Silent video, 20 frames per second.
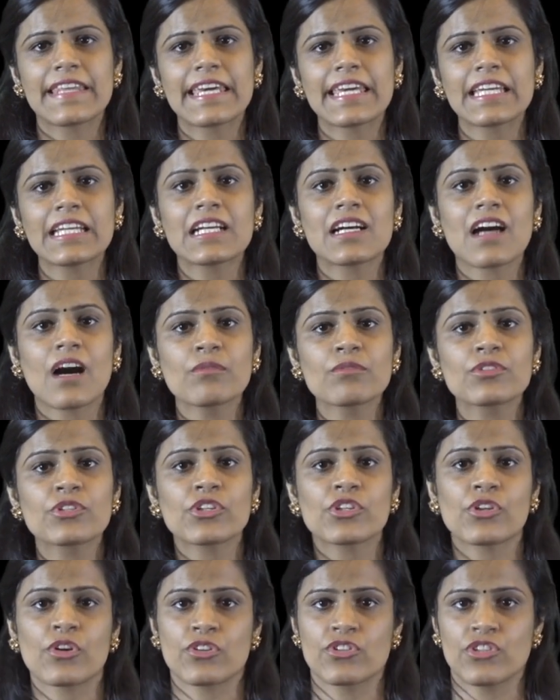They can
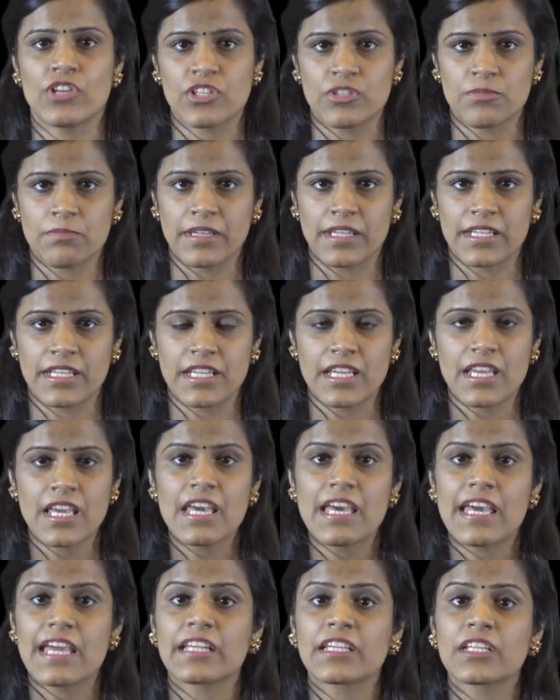counter your judgment
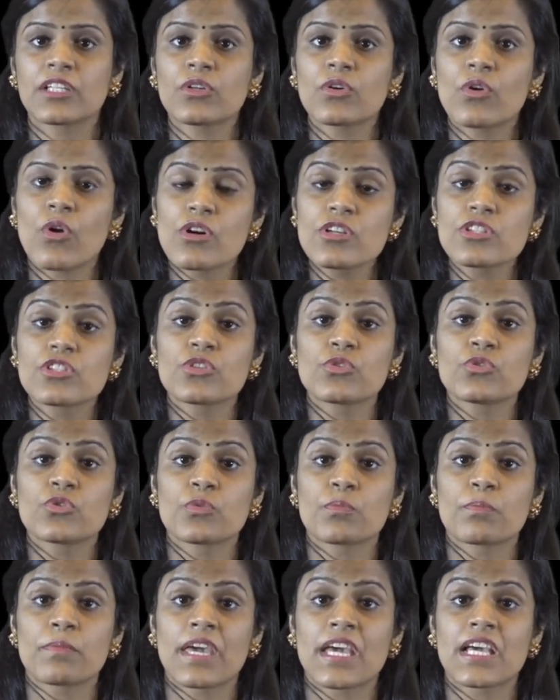and can cause
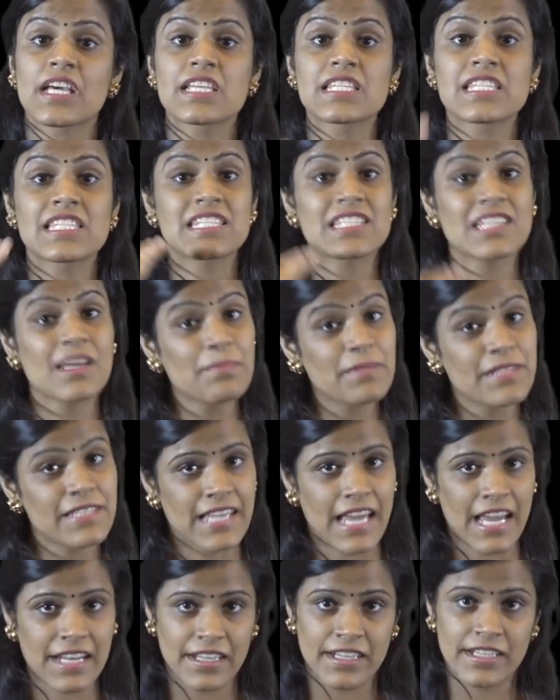you to make
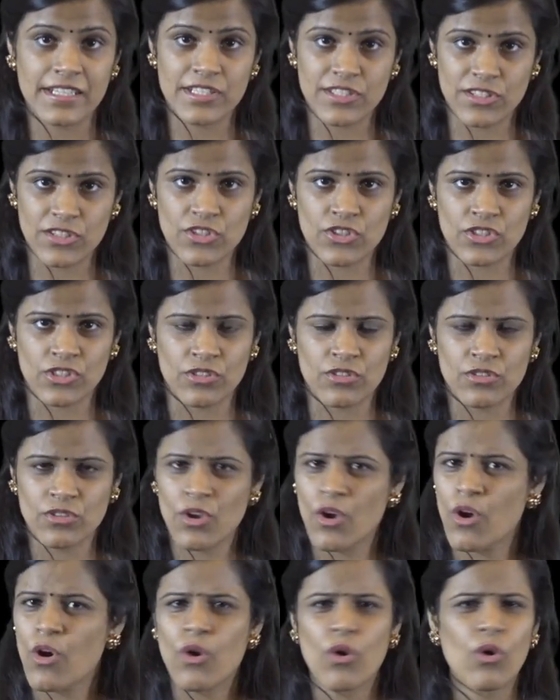substandard
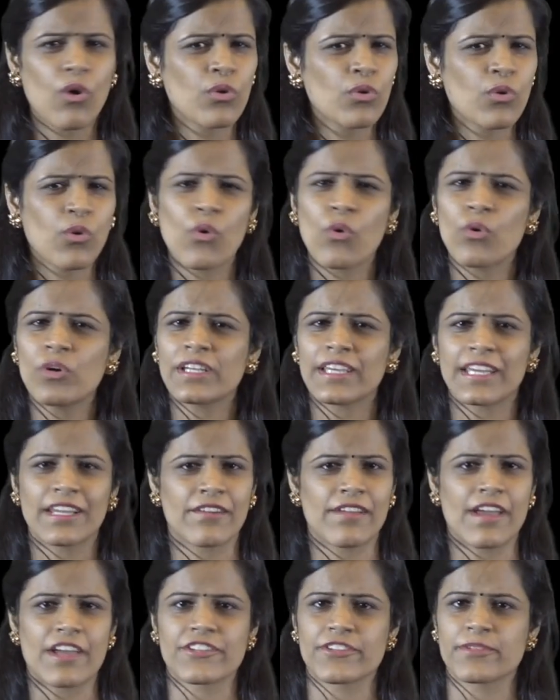decisions or hold
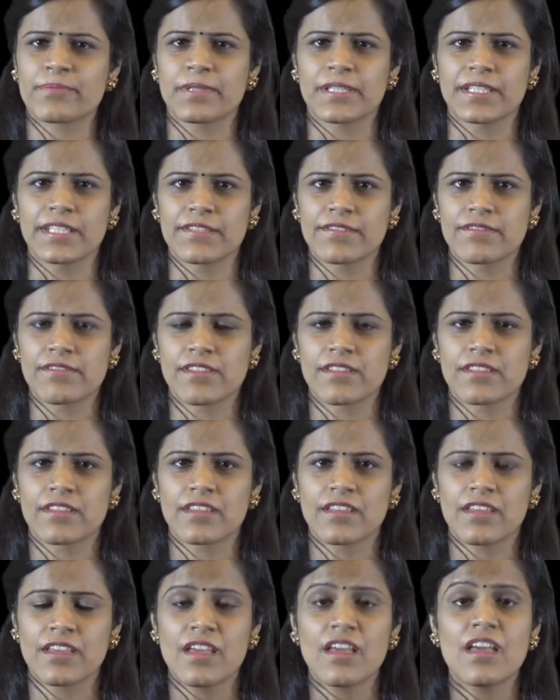irrational beliefs.
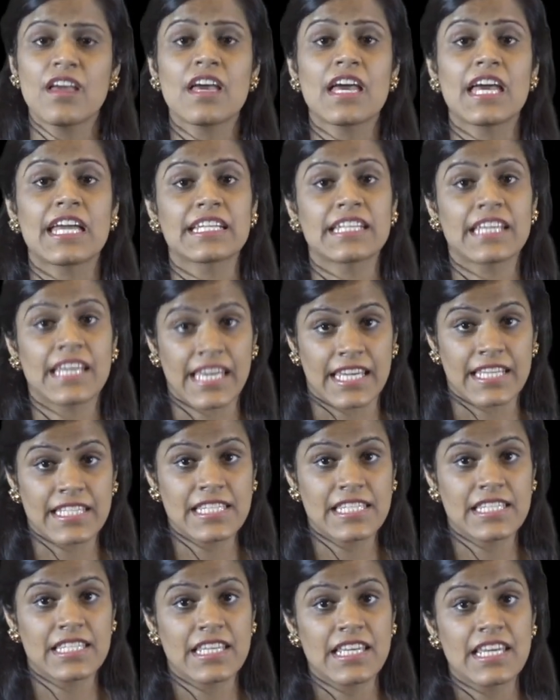And
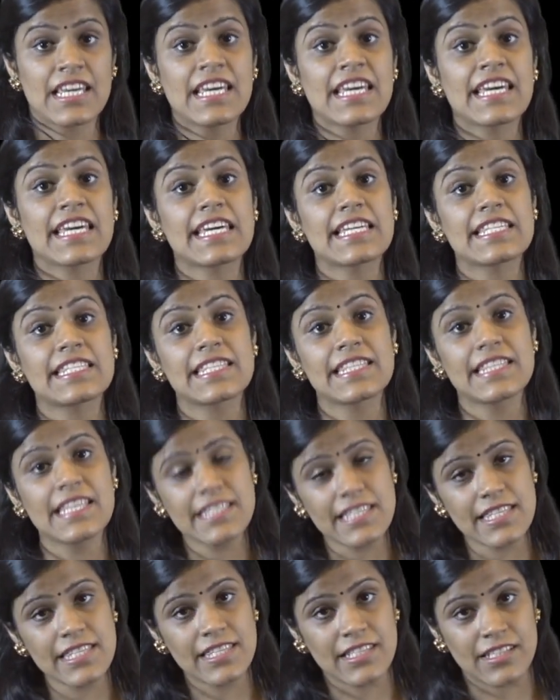hence, it's
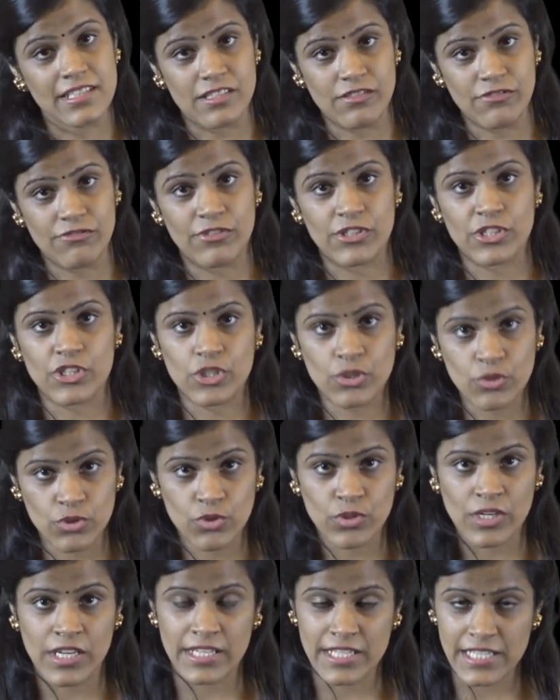necessary for
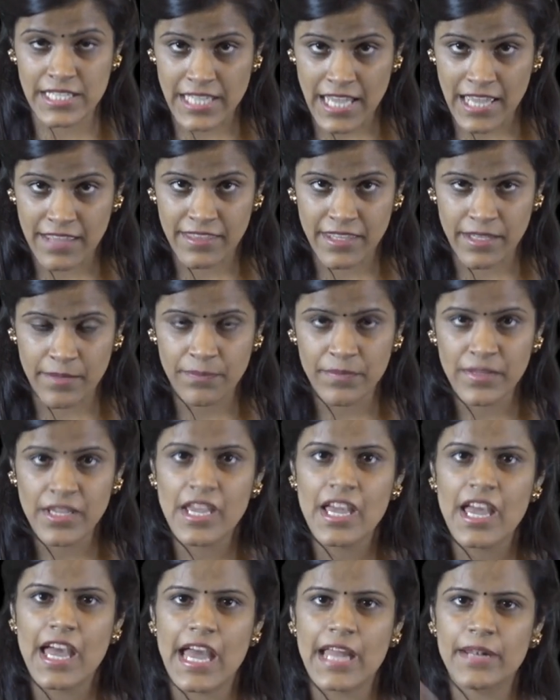you to understand them
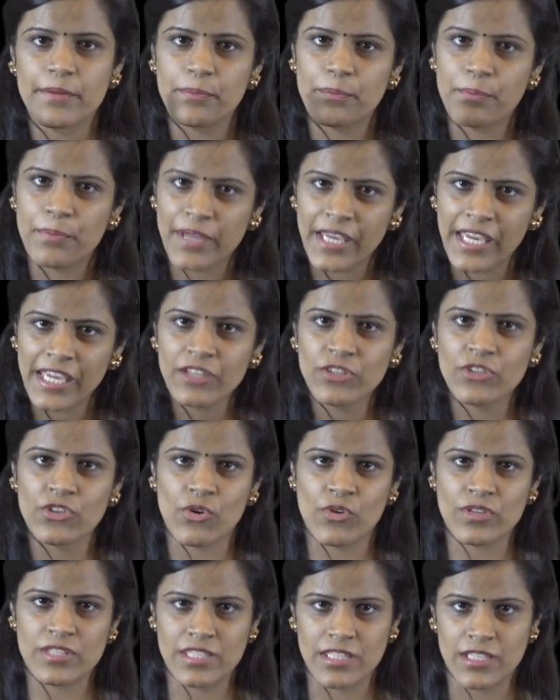and
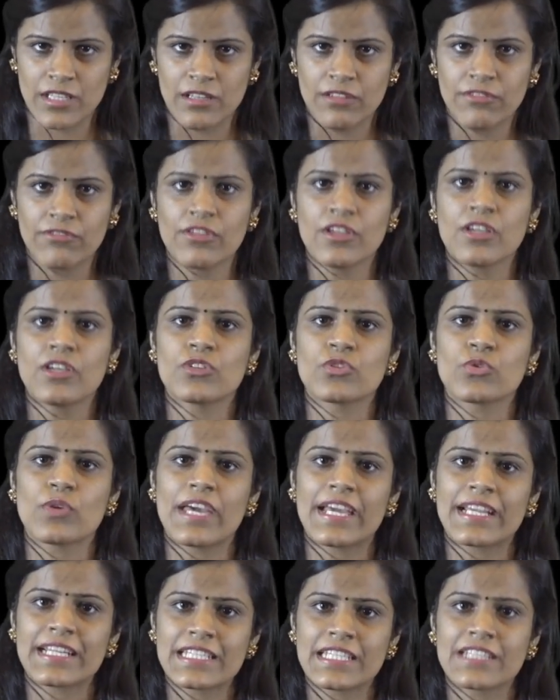train yourself
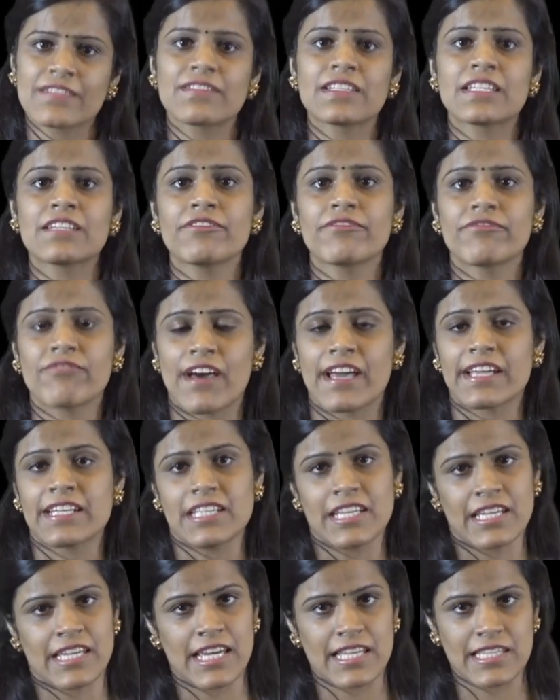to actively
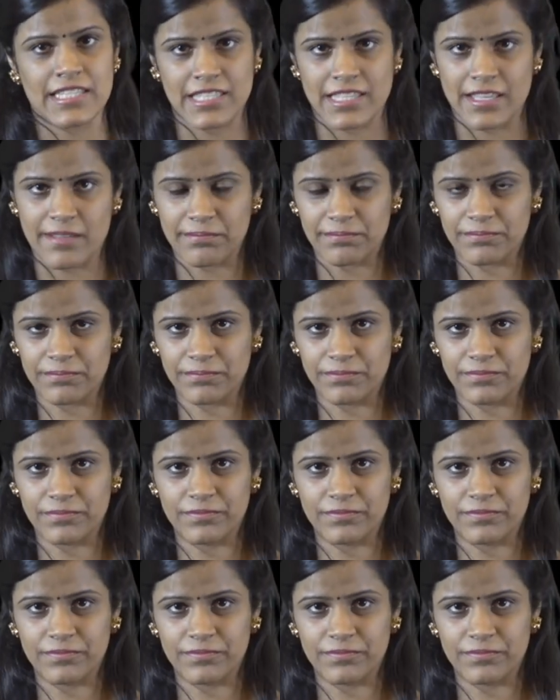fight against them.